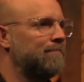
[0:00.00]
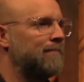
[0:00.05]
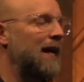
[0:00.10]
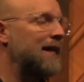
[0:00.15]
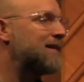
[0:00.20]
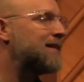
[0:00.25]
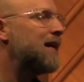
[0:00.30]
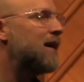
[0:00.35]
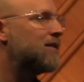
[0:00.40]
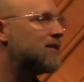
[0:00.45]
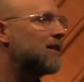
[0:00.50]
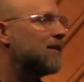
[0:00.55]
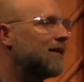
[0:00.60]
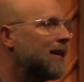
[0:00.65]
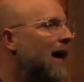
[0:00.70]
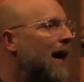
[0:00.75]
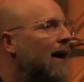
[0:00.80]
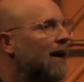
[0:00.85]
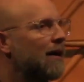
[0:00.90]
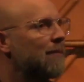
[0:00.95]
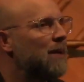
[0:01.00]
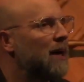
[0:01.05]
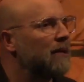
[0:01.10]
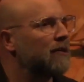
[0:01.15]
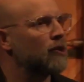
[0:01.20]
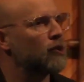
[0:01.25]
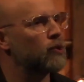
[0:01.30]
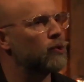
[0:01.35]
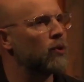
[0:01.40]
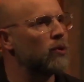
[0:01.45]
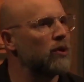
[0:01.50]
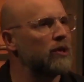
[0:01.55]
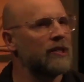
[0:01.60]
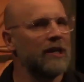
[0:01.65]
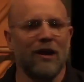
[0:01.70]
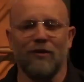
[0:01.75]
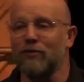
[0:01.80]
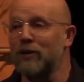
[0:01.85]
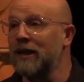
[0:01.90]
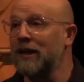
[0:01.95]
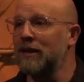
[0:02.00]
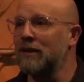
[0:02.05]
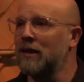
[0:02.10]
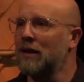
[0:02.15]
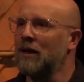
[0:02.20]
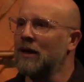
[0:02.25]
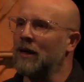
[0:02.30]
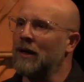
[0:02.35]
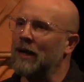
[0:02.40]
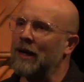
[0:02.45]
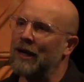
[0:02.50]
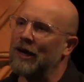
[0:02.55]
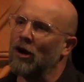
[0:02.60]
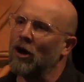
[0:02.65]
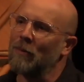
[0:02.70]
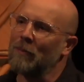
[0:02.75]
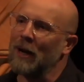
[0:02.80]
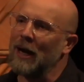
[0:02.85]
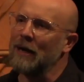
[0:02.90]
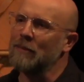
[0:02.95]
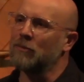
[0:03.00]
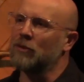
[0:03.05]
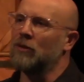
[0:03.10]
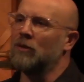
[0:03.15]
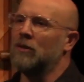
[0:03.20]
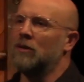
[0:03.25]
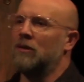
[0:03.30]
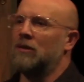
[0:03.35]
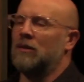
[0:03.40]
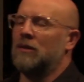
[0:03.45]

That sounds a lot about the stories I read in our Bible.